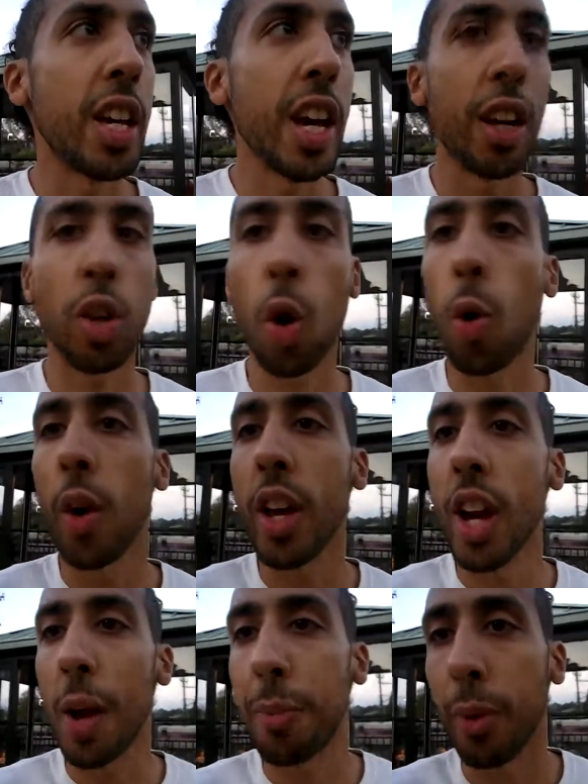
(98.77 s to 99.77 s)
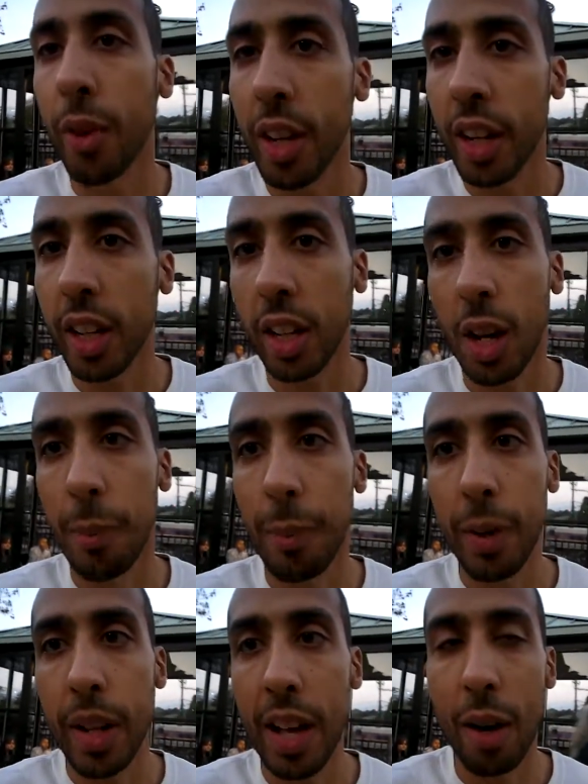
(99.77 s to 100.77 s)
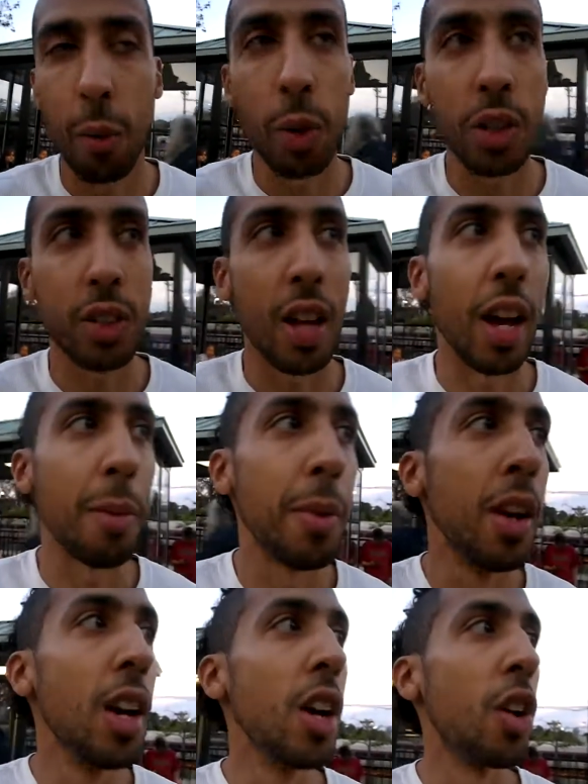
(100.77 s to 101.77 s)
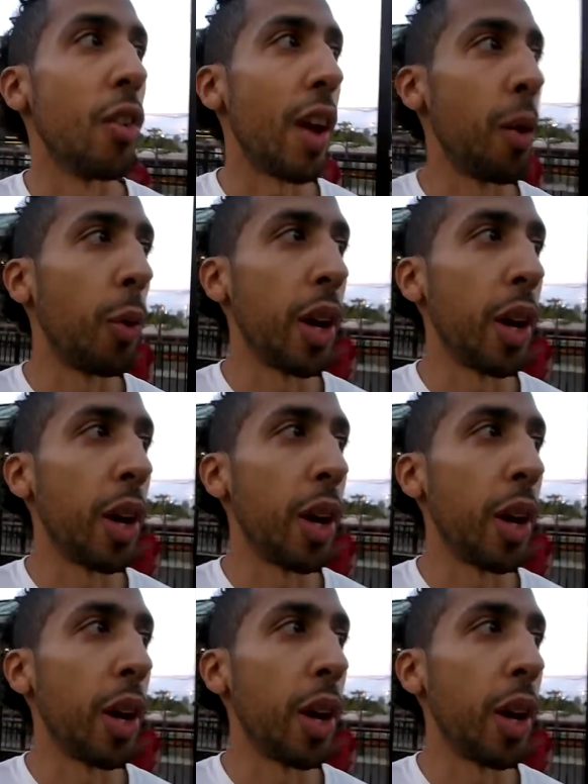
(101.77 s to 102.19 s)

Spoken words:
He had a coin operating company at one time, right?